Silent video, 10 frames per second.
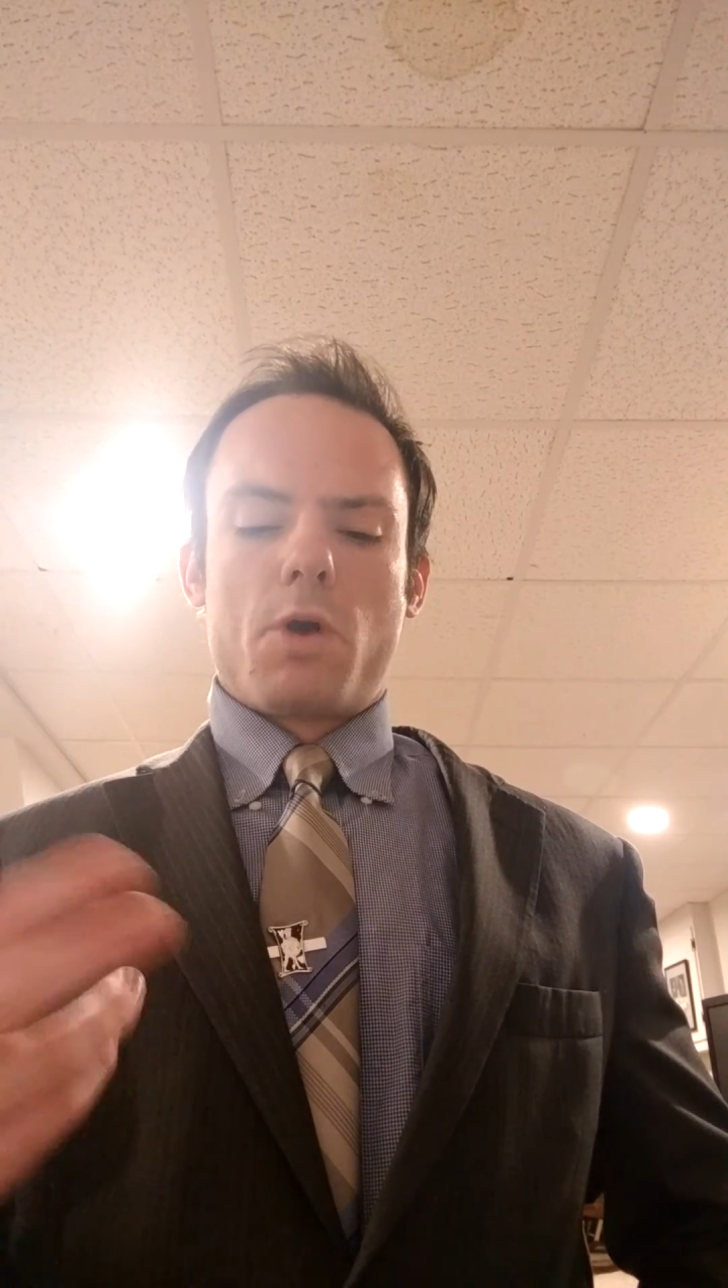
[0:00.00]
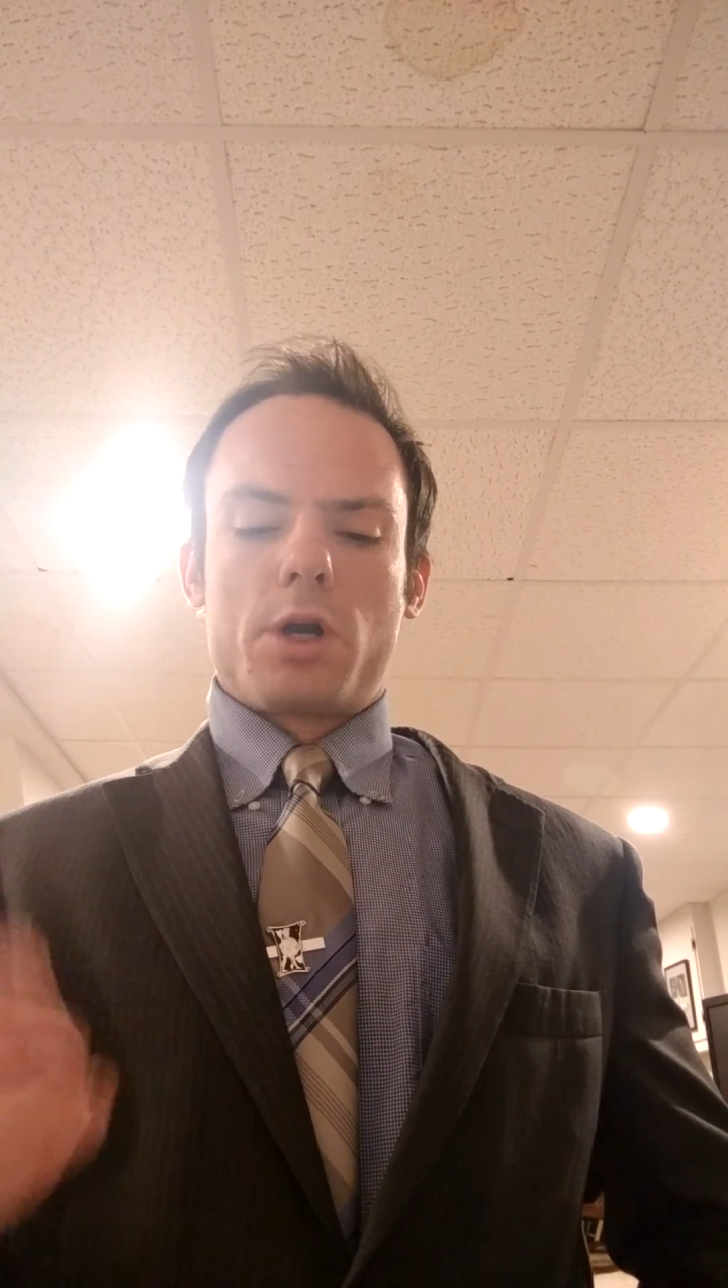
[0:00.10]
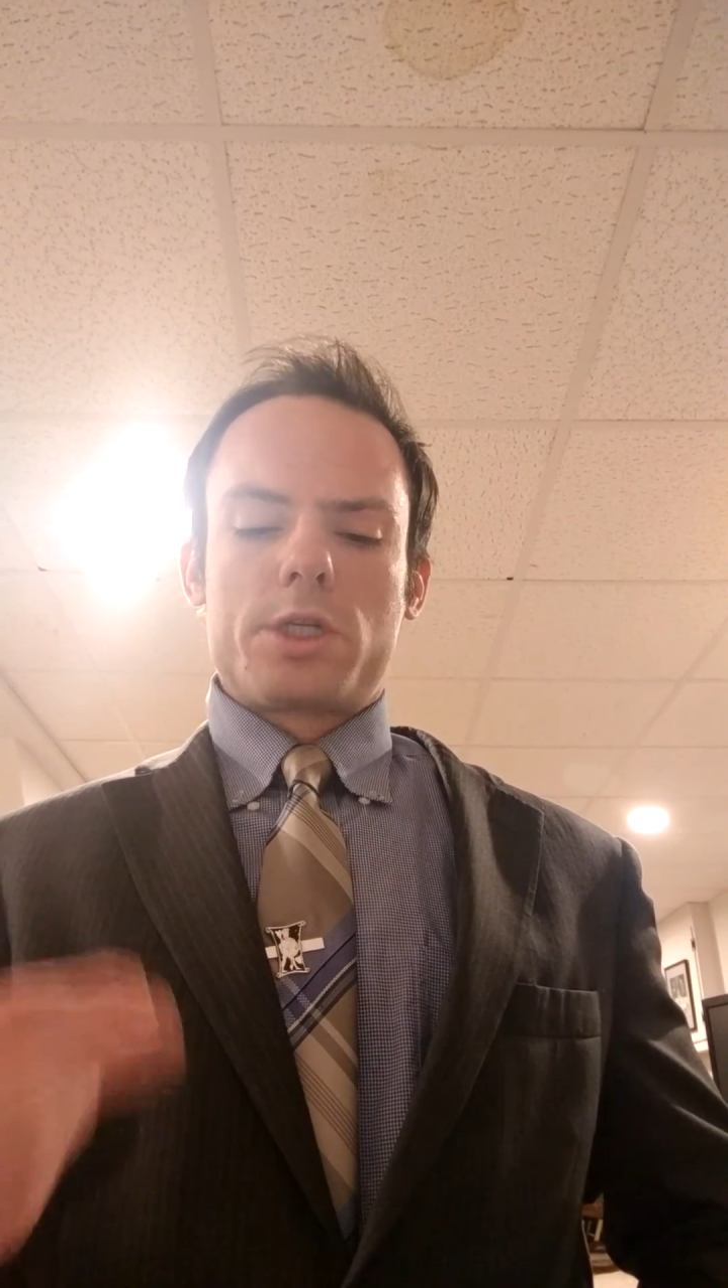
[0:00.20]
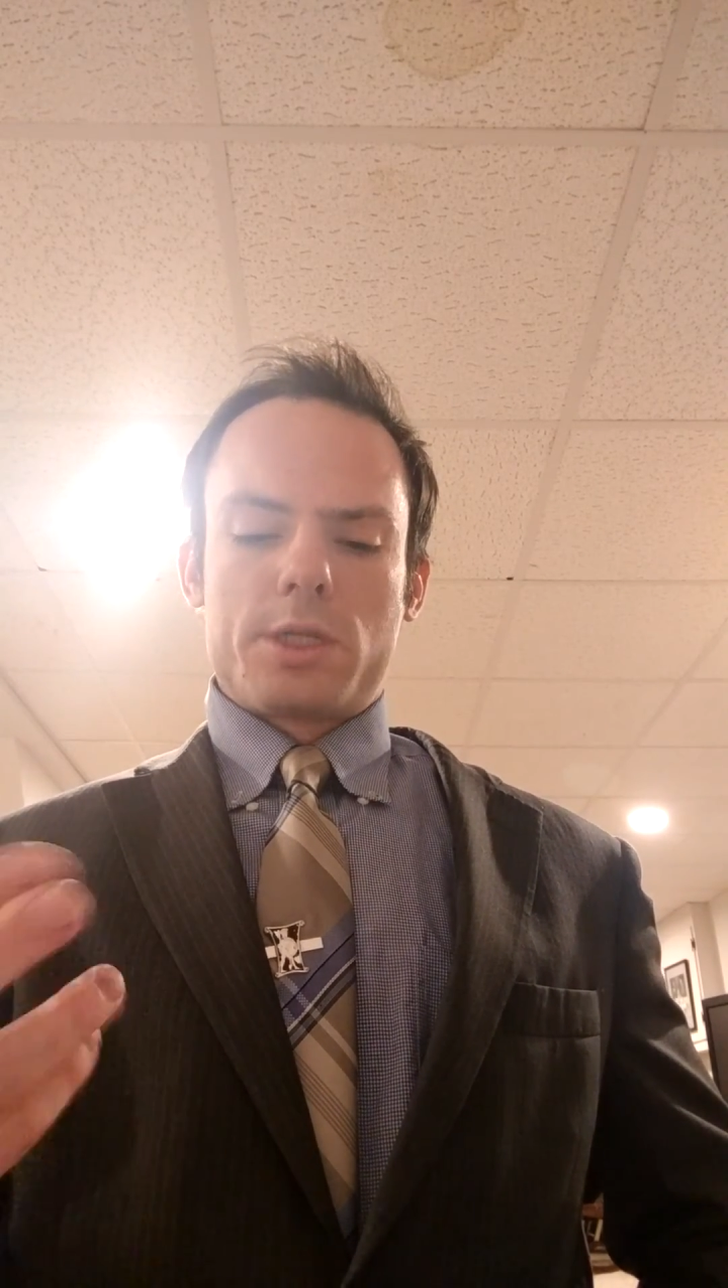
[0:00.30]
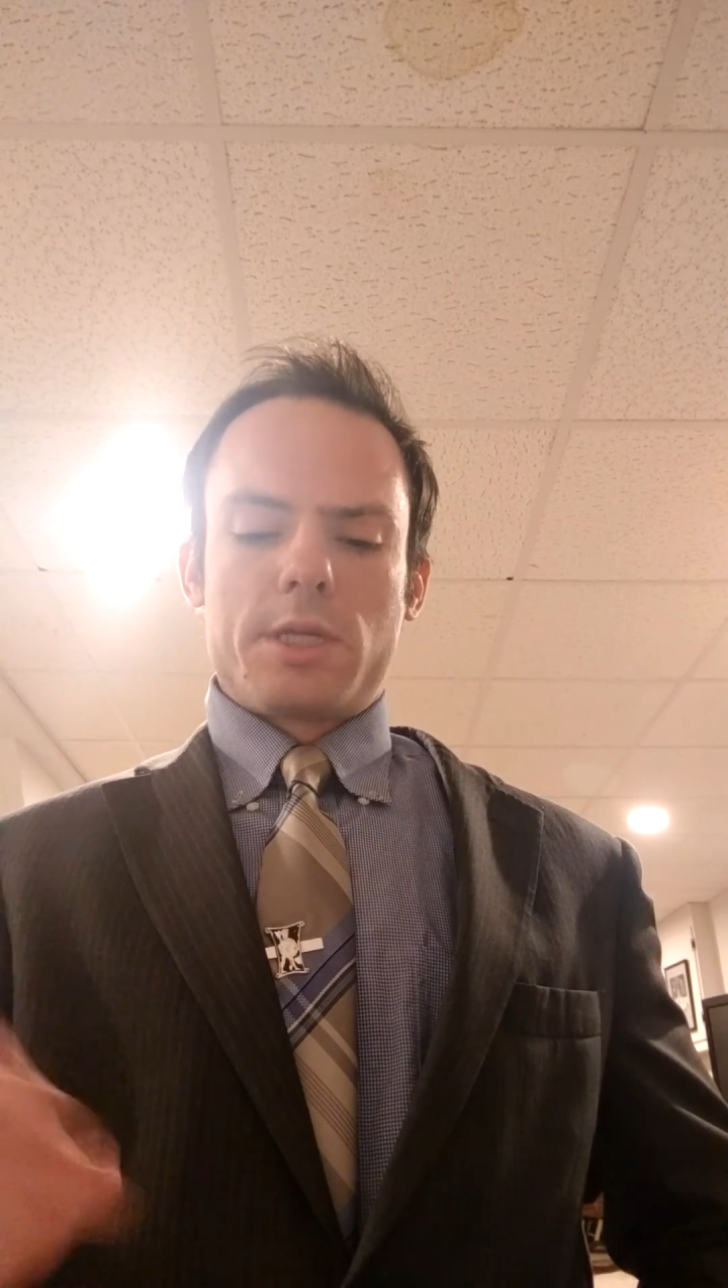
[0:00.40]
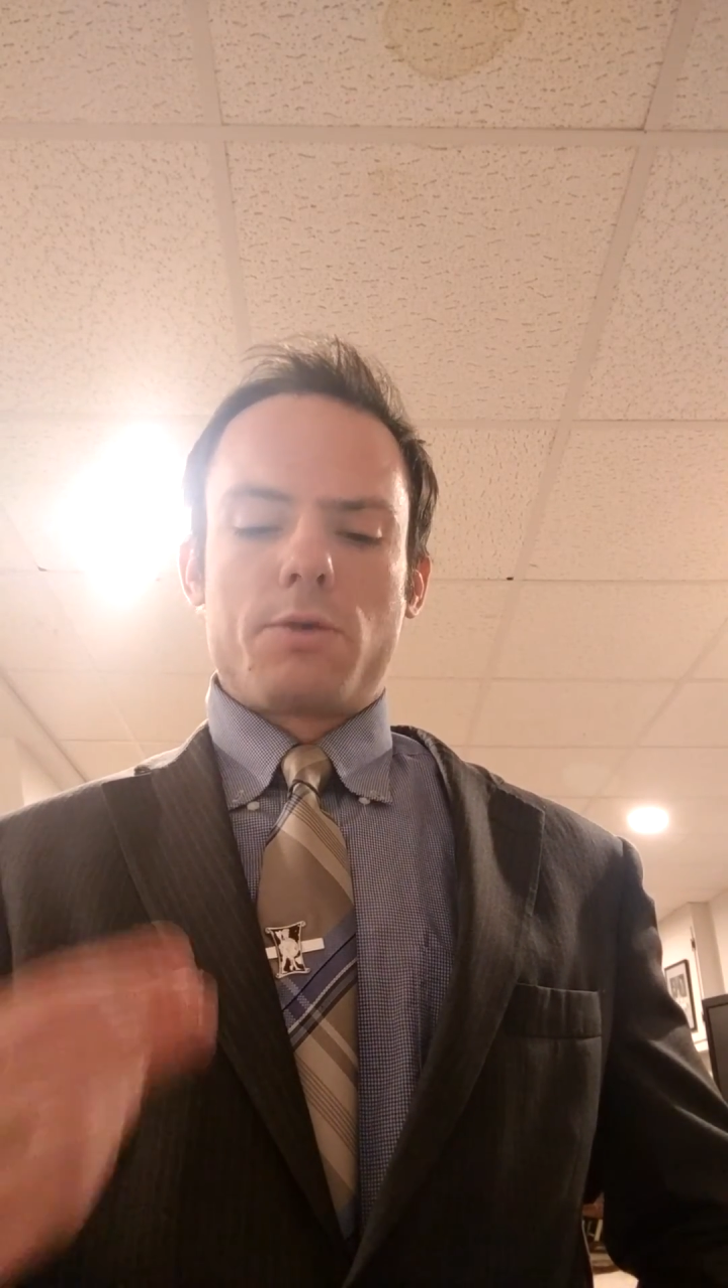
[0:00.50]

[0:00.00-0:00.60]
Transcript: works